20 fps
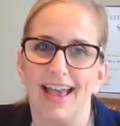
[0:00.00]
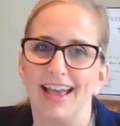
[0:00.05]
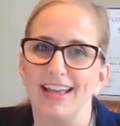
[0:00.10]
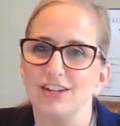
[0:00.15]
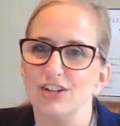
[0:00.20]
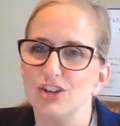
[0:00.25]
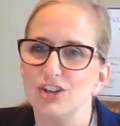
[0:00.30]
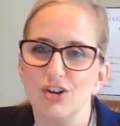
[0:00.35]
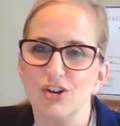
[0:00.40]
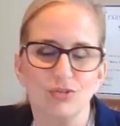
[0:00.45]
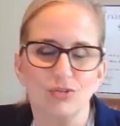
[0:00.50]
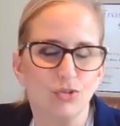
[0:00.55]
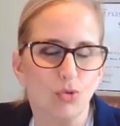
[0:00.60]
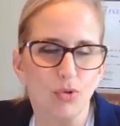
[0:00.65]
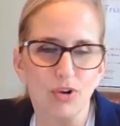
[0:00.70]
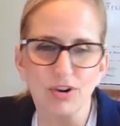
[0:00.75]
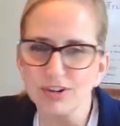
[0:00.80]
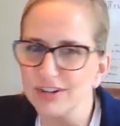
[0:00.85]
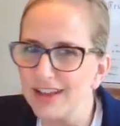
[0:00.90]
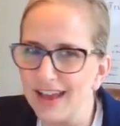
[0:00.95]
And
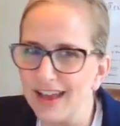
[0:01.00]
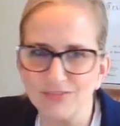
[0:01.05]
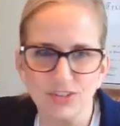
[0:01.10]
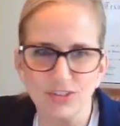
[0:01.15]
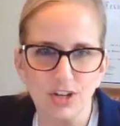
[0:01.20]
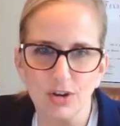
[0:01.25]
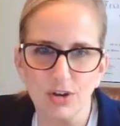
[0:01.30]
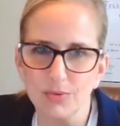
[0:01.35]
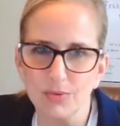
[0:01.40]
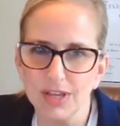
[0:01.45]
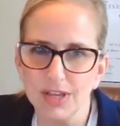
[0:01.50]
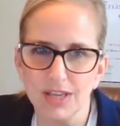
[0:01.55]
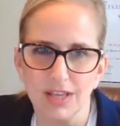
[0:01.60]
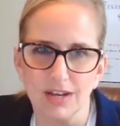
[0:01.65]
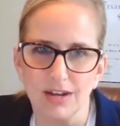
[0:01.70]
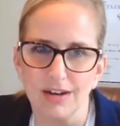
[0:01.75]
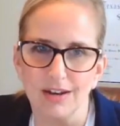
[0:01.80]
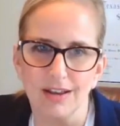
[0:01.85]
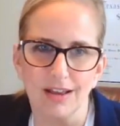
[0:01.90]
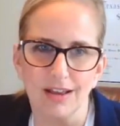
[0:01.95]
lawyer doesn't have to go
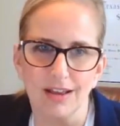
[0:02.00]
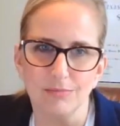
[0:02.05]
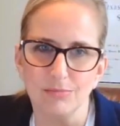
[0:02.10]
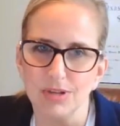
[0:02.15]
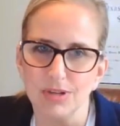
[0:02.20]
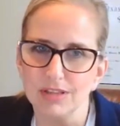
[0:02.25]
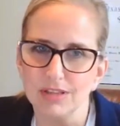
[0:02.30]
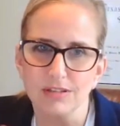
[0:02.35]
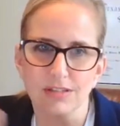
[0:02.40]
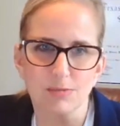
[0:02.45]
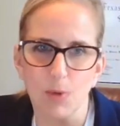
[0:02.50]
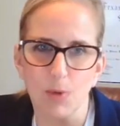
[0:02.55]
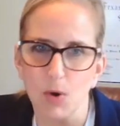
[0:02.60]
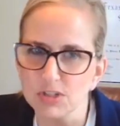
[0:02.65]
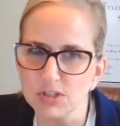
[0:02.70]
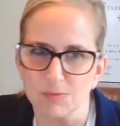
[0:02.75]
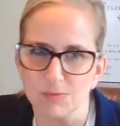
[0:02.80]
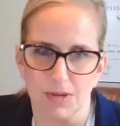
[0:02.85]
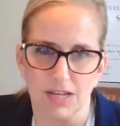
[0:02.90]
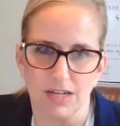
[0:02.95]
in and be the
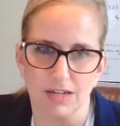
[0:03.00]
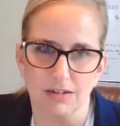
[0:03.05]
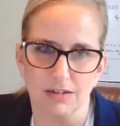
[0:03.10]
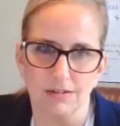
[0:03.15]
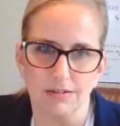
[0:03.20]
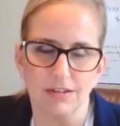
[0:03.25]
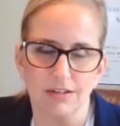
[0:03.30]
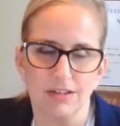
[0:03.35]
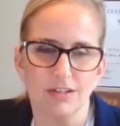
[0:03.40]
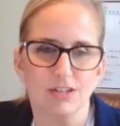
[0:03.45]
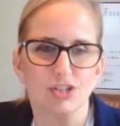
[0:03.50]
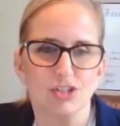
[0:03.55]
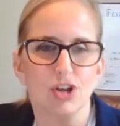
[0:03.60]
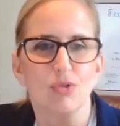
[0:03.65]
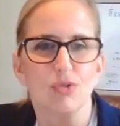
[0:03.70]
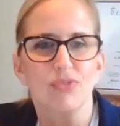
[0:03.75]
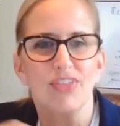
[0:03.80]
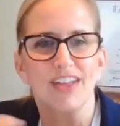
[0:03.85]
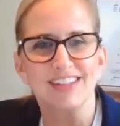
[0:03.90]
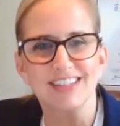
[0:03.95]
spokesman.
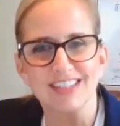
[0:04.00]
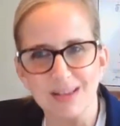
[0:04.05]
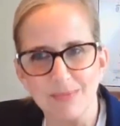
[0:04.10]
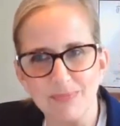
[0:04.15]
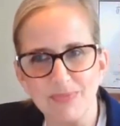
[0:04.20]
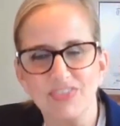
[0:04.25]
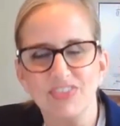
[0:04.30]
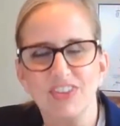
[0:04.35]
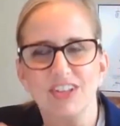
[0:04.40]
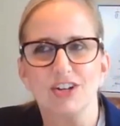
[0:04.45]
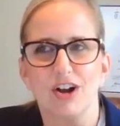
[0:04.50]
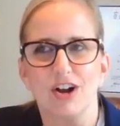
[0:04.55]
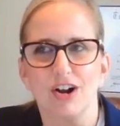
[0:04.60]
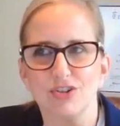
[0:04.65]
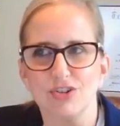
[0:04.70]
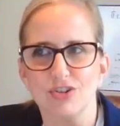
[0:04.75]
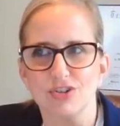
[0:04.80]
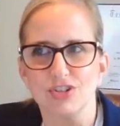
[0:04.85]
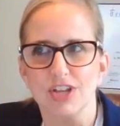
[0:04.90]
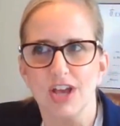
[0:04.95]
So that's something that
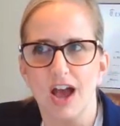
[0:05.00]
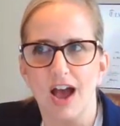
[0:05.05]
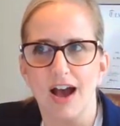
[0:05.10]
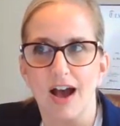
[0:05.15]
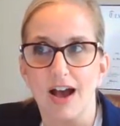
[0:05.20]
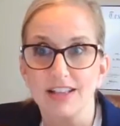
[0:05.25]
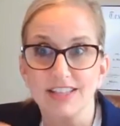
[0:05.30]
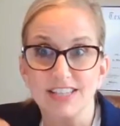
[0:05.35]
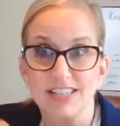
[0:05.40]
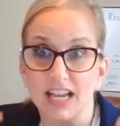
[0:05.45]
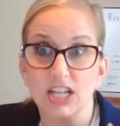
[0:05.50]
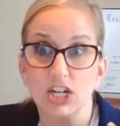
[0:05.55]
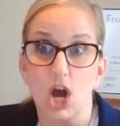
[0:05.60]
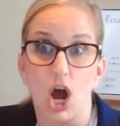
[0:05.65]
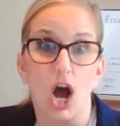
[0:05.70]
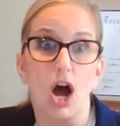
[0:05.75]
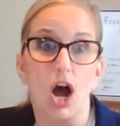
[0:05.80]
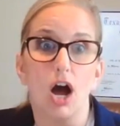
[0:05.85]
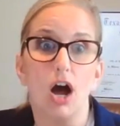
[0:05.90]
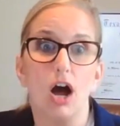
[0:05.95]
doctors, it's like
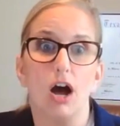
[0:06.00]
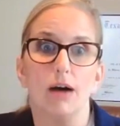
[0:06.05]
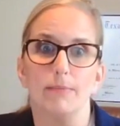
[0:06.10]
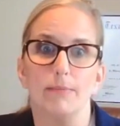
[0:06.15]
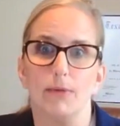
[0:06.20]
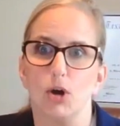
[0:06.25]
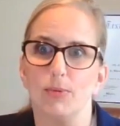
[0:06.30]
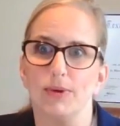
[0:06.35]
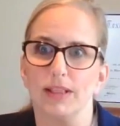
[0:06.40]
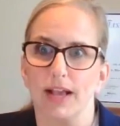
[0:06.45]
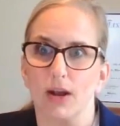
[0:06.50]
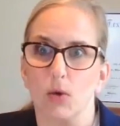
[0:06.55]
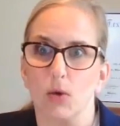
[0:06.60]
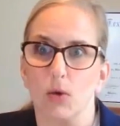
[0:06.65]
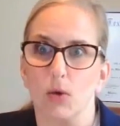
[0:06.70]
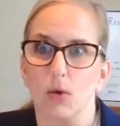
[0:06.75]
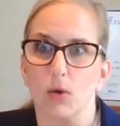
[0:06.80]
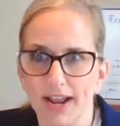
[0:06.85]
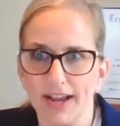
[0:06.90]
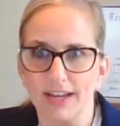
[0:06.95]
an aha moment,
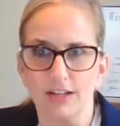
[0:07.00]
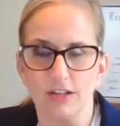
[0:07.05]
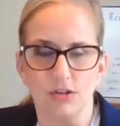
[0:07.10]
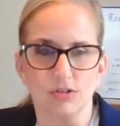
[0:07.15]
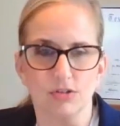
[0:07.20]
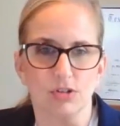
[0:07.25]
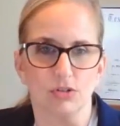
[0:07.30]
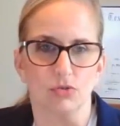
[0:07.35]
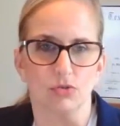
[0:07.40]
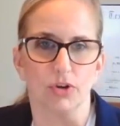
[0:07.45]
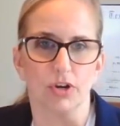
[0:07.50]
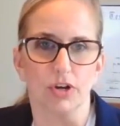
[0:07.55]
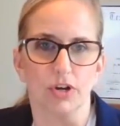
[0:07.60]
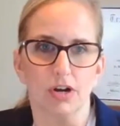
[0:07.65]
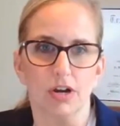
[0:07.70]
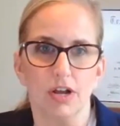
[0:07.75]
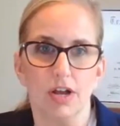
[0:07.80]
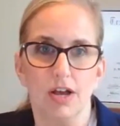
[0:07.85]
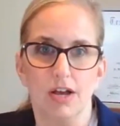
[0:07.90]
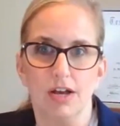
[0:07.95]
like what? I can use a
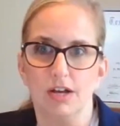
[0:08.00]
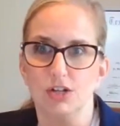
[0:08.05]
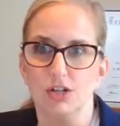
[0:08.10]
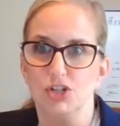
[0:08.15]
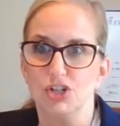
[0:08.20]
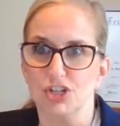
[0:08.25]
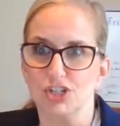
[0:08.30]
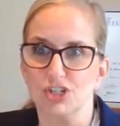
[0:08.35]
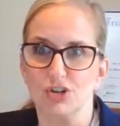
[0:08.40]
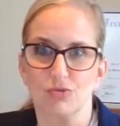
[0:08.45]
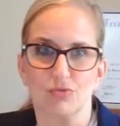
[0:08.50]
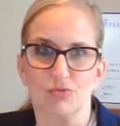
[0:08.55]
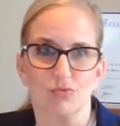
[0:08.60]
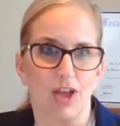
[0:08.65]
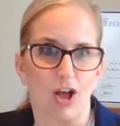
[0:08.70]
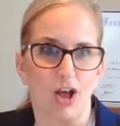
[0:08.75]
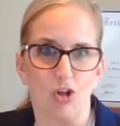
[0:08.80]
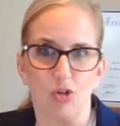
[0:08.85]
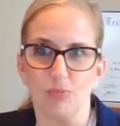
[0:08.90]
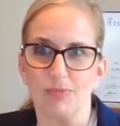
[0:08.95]
lawyer just
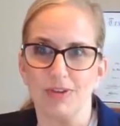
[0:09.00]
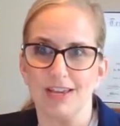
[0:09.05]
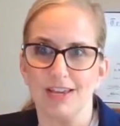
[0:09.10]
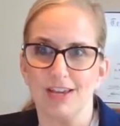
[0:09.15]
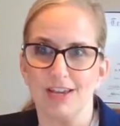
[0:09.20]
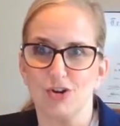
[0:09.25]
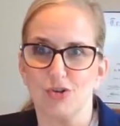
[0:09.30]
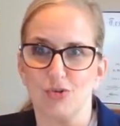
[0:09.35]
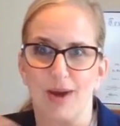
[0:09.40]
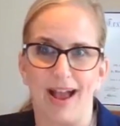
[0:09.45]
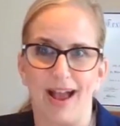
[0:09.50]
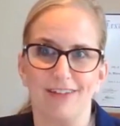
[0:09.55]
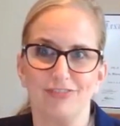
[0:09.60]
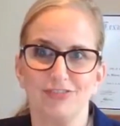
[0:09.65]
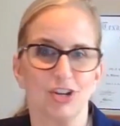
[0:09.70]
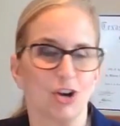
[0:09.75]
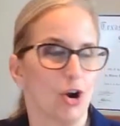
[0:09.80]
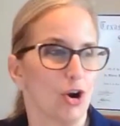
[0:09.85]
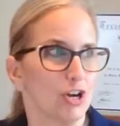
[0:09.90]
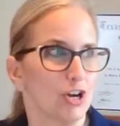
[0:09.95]
to help me
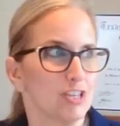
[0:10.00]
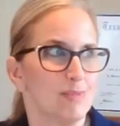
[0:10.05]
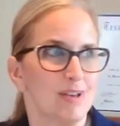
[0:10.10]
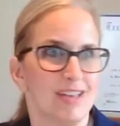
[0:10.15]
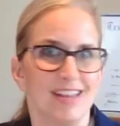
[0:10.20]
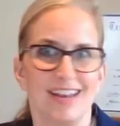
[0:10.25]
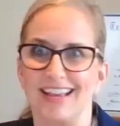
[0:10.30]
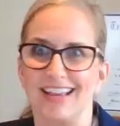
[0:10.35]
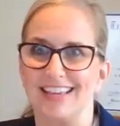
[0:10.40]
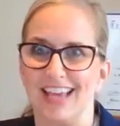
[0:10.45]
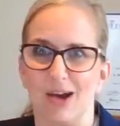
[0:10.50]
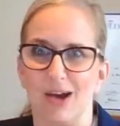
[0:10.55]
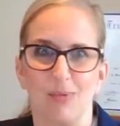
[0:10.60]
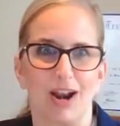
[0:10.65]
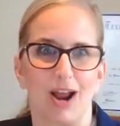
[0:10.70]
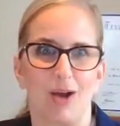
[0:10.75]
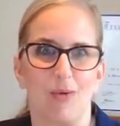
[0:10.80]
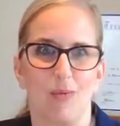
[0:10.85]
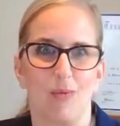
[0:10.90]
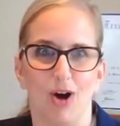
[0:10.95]
craft an argument and
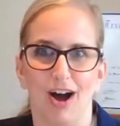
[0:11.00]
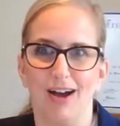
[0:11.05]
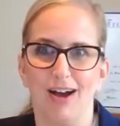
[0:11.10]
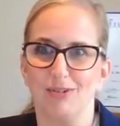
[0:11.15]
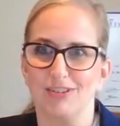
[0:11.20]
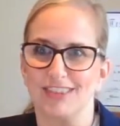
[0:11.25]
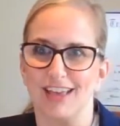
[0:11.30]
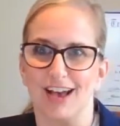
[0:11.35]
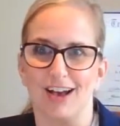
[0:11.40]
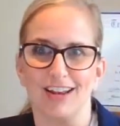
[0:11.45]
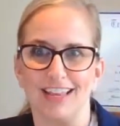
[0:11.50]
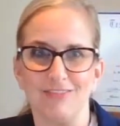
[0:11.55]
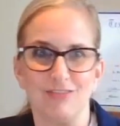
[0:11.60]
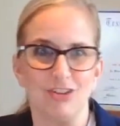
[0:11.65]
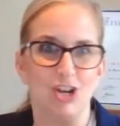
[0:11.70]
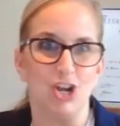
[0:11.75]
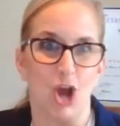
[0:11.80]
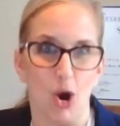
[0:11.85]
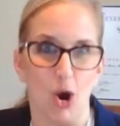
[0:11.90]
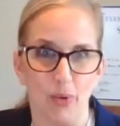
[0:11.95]
get what I want without
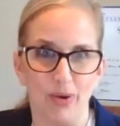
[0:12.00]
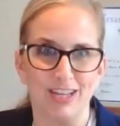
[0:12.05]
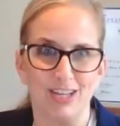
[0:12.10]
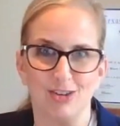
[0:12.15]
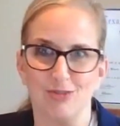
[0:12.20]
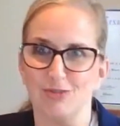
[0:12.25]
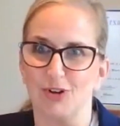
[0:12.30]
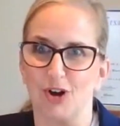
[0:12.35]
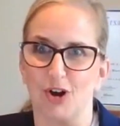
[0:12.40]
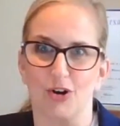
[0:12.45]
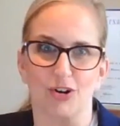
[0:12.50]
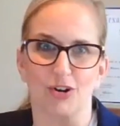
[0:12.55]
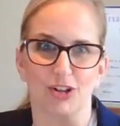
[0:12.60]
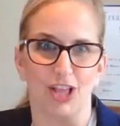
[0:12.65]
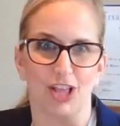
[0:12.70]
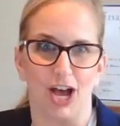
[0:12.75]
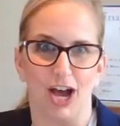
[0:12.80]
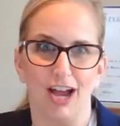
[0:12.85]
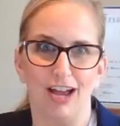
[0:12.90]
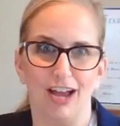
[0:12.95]
even knowing you are
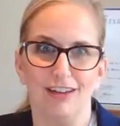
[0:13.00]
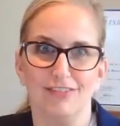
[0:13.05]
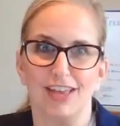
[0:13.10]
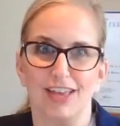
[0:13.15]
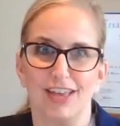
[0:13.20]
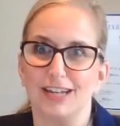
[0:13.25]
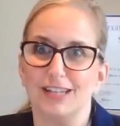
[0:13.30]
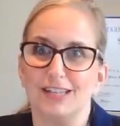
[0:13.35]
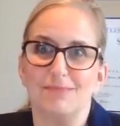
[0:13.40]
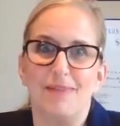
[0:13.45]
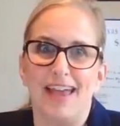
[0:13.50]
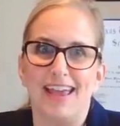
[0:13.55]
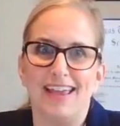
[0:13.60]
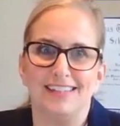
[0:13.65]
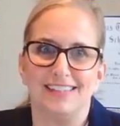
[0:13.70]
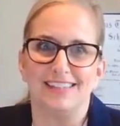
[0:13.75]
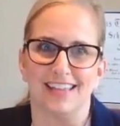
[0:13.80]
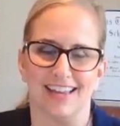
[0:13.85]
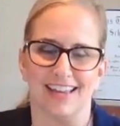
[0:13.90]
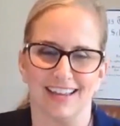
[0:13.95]
alive. That is
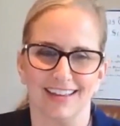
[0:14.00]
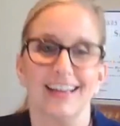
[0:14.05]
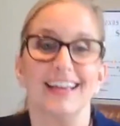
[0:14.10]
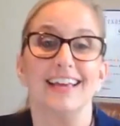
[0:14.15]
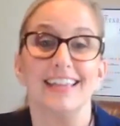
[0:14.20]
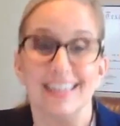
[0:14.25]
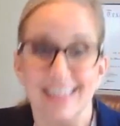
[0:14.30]
amazing.